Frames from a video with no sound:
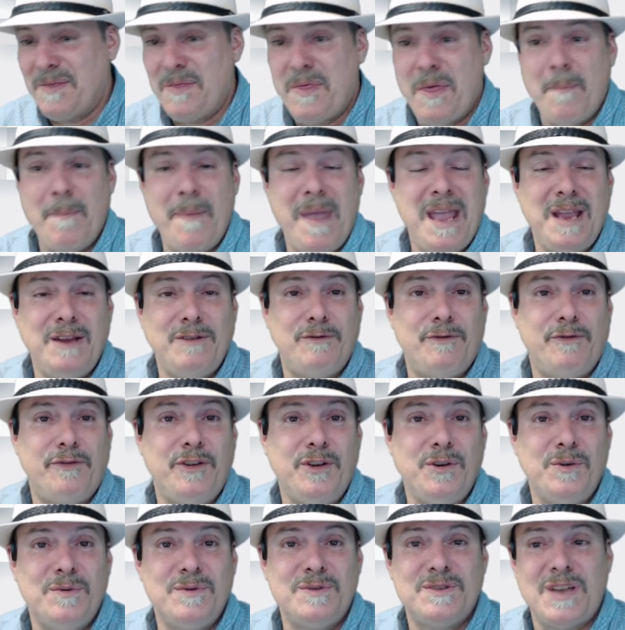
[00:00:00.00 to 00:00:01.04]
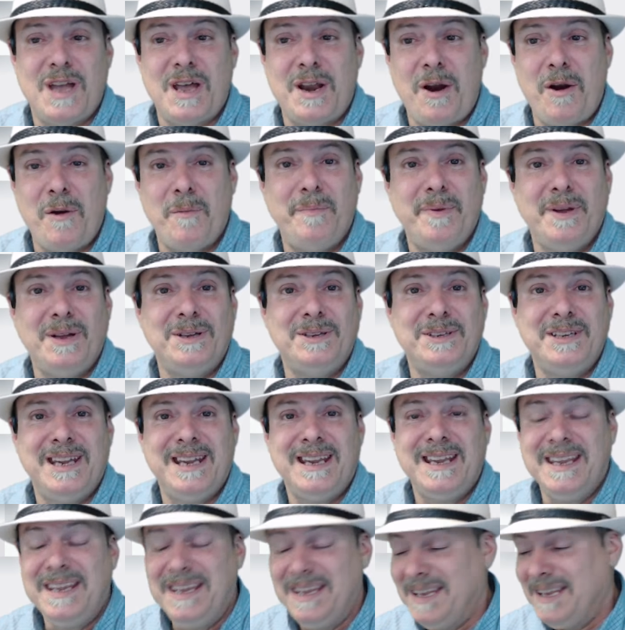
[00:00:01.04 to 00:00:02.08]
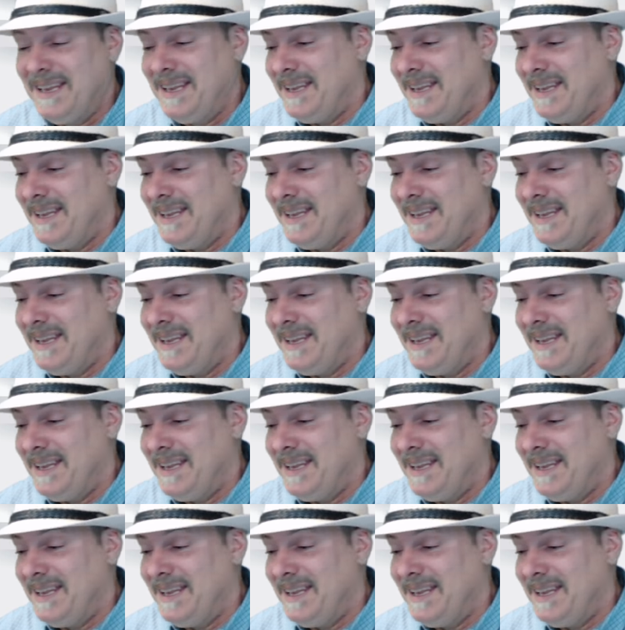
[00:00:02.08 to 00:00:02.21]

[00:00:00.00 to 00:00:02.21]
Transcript: the main fuse on our building.